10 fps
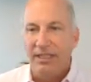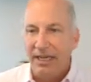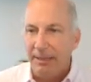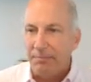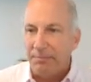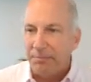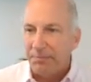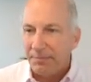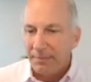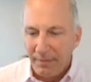team.
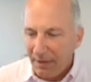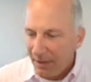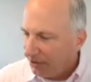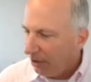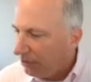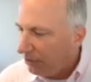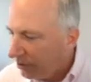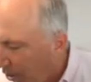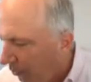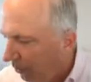
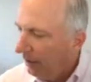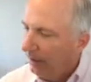So